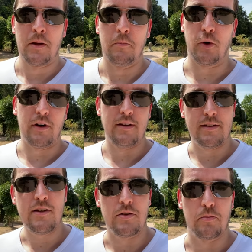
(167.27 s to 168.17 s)

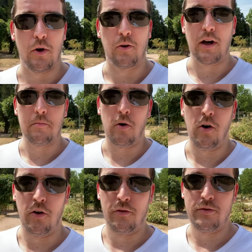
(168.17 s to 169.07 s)
modernization program
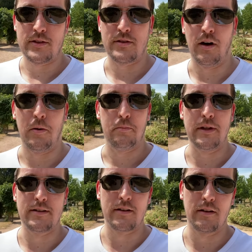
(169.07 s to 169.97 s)
of Tsar
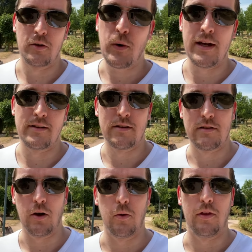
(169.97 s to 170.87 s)
Peter the Great,
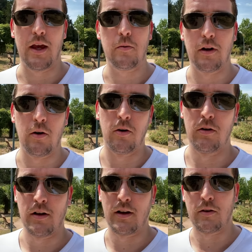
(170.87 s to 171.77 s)
so they were no
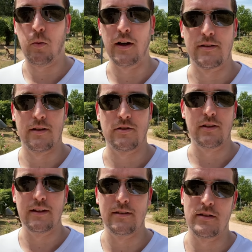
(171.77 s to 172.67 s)
longer quite such
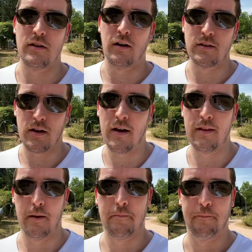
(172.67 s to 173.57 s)
an easy target
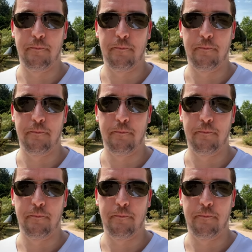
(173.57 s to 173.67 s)
either.